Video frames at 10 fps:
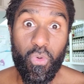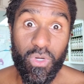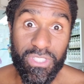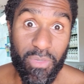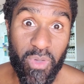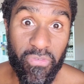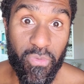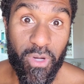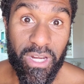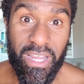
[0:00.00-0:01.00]
What's up,
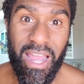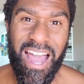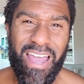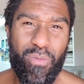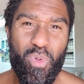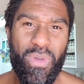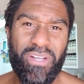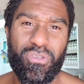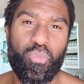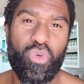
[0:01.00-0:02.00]
everybody? I am
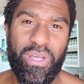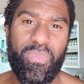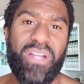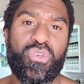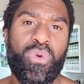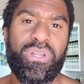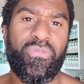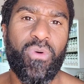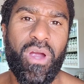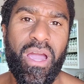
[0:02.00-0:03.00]
about to break my
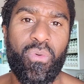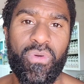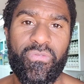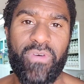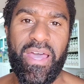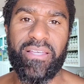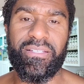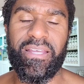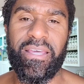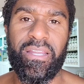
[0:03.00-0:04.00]
24 hour
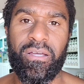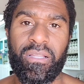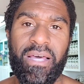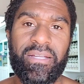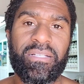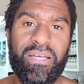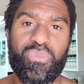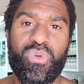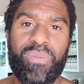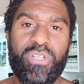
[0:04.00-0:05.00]
fast. And a lot of
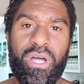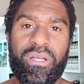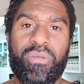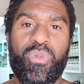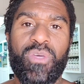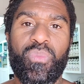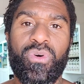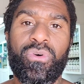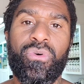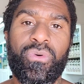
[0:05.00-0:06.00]
times when I'm talking to
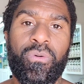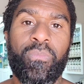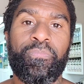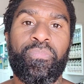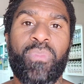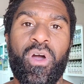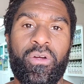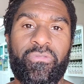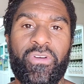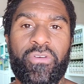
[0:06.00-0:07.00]
people who
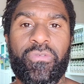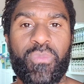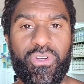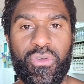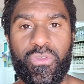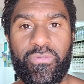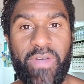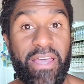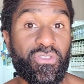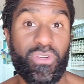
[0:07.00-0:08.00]
aren't very familiar with
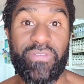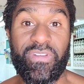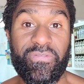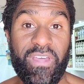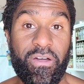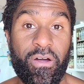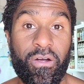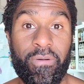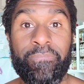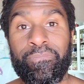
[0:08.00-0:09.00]
fast, or even if they
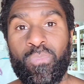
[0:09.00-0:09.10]
are,